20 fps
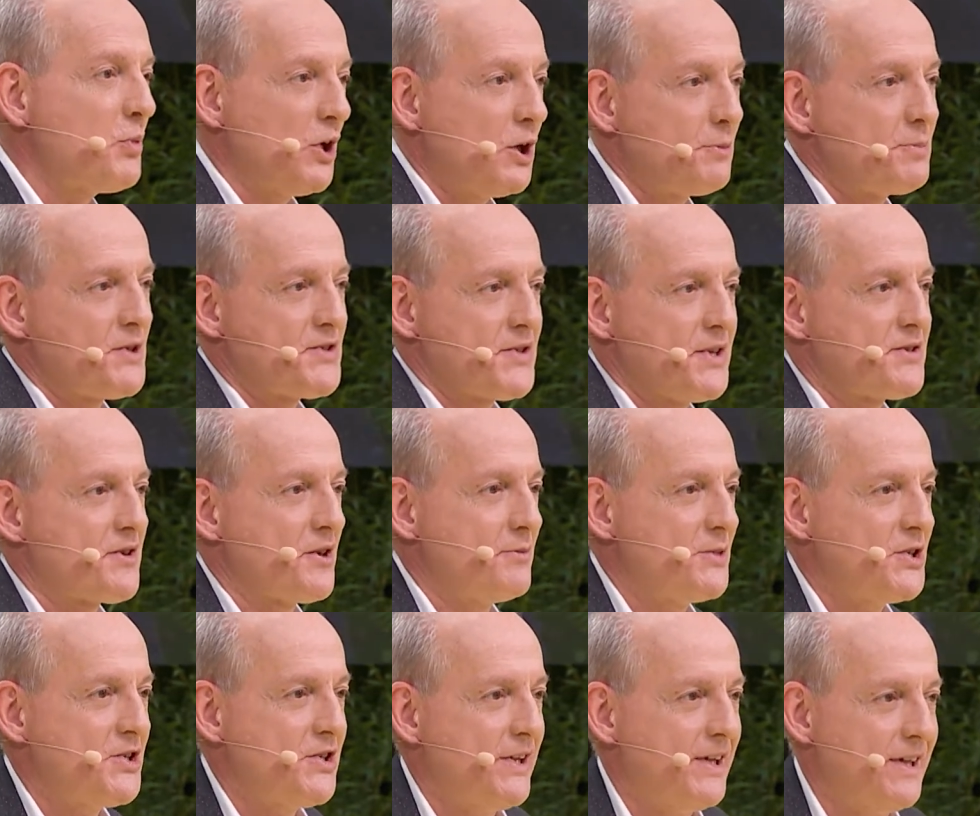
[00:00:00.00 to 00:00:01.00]
purpose into the
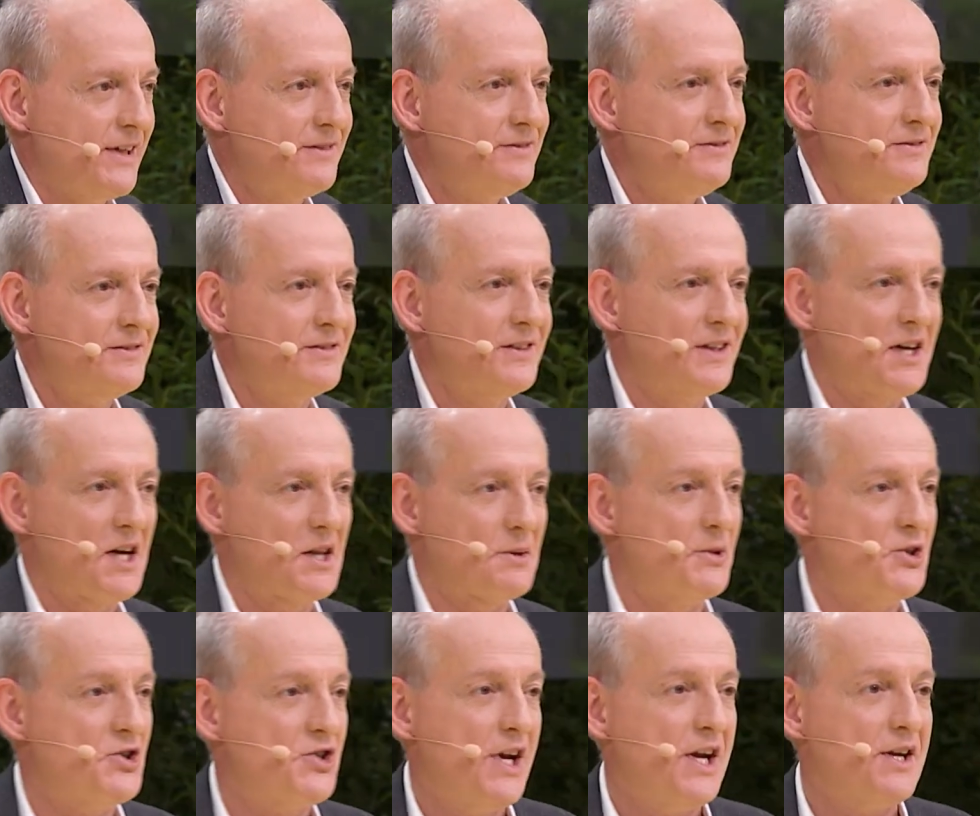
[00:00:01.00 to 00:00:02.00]
machine, and the
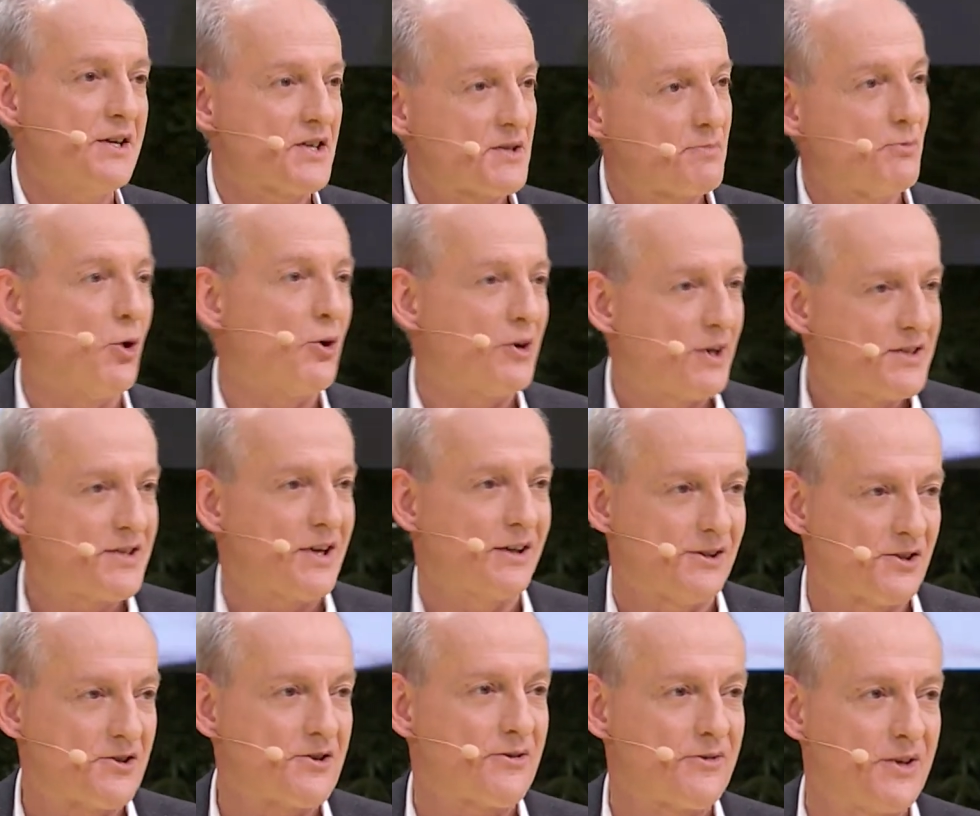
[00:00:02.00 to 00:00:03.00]
machine is more
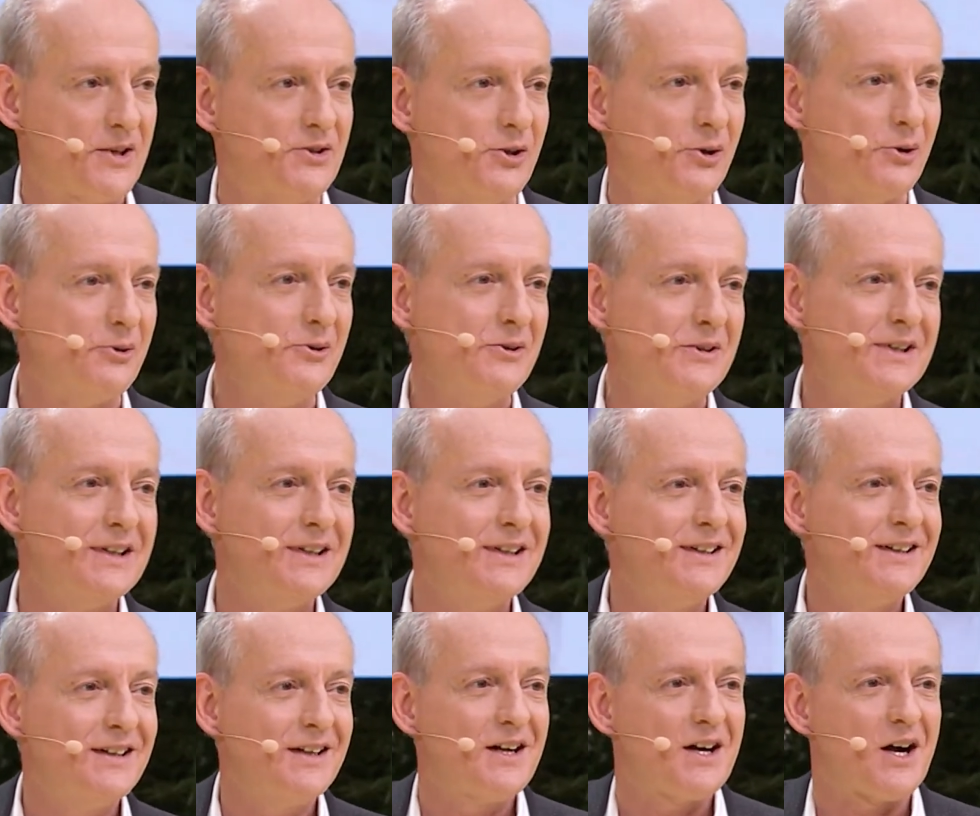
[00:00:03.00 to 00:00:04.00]
intelligent than you,
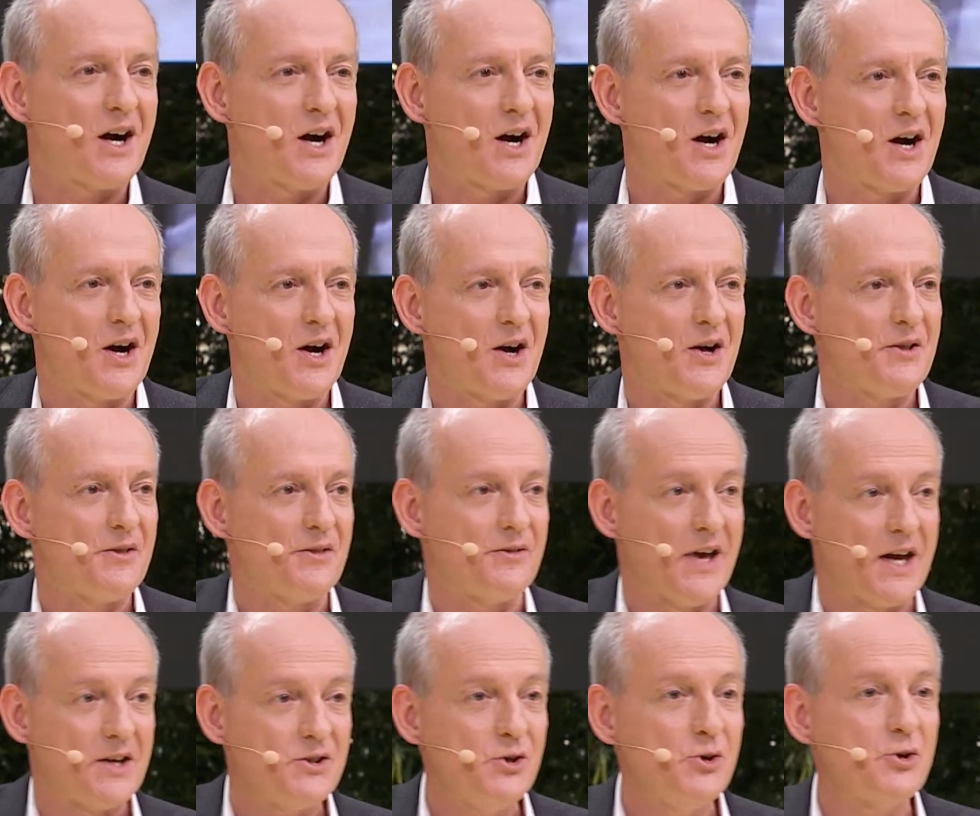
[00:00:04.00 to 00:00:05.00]

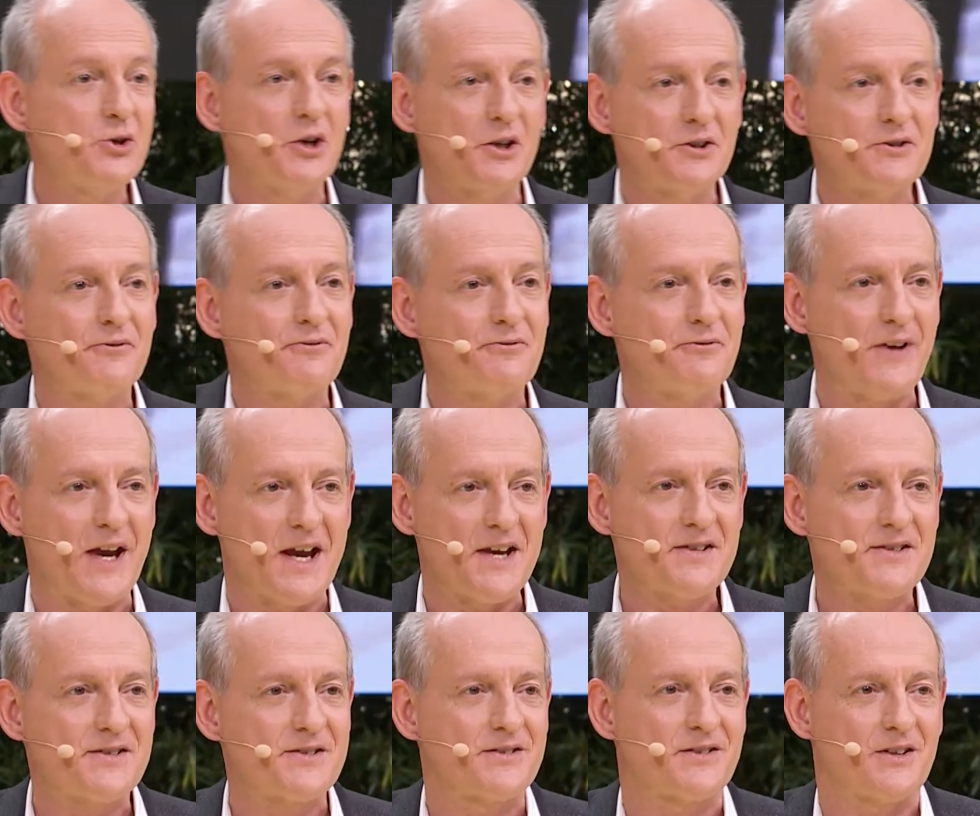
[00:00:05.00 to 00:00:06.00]
then you could
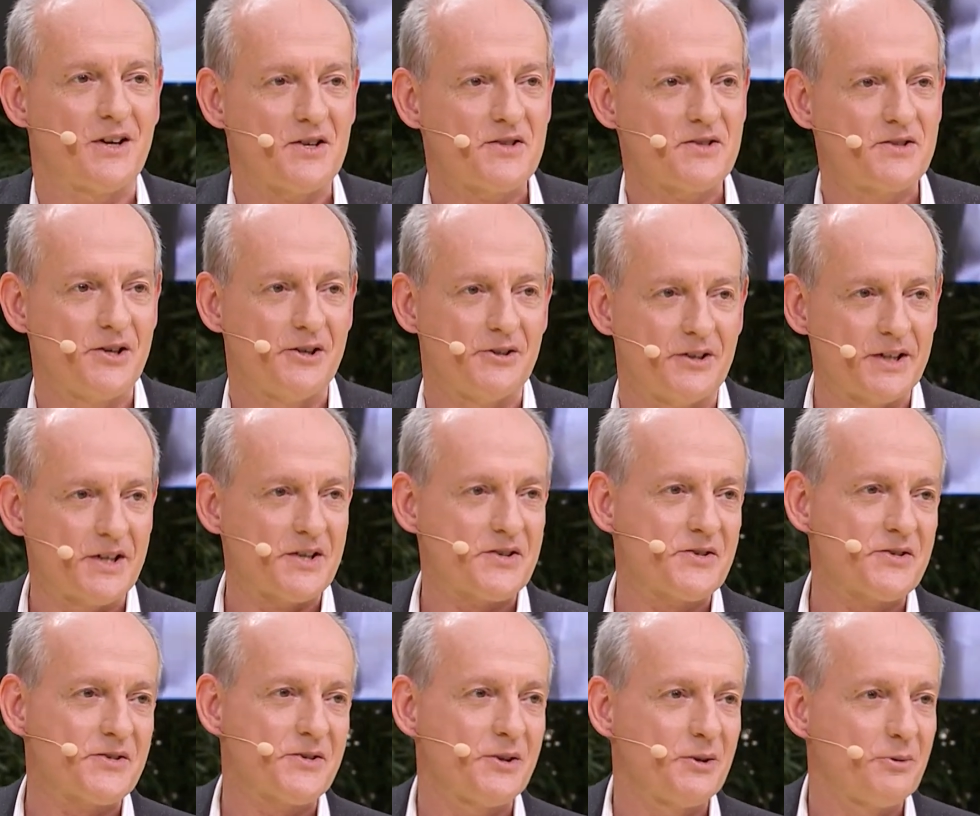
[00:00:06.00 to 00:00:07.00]
face a
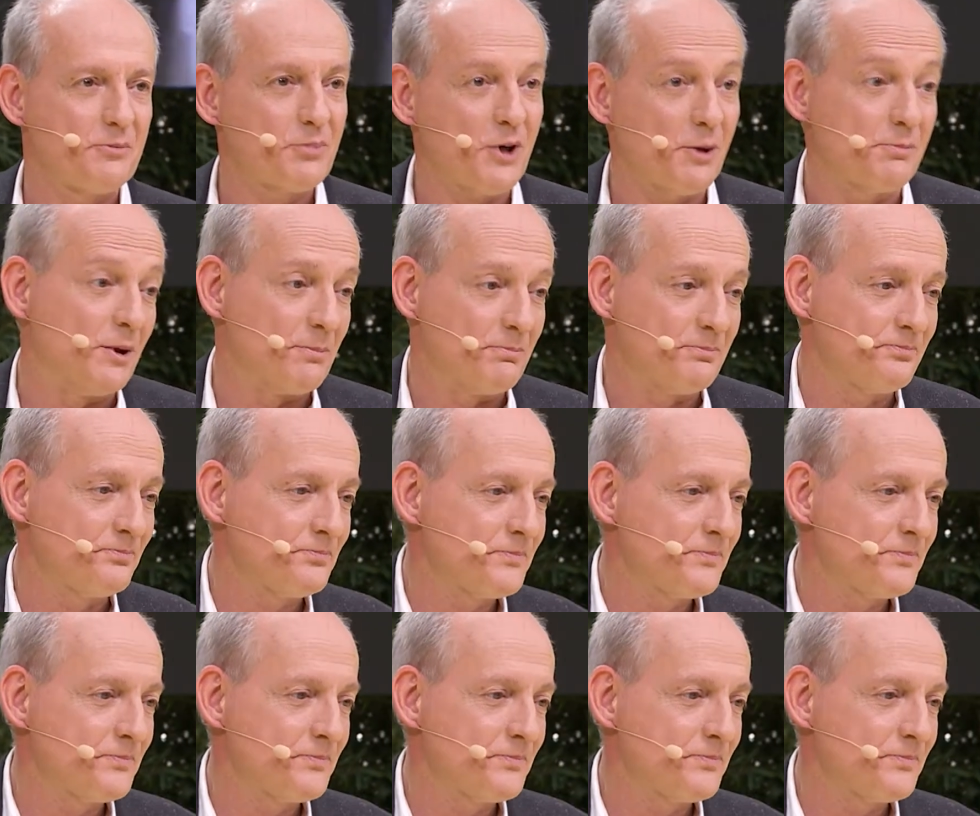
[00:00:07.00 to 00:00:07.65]
serious problem.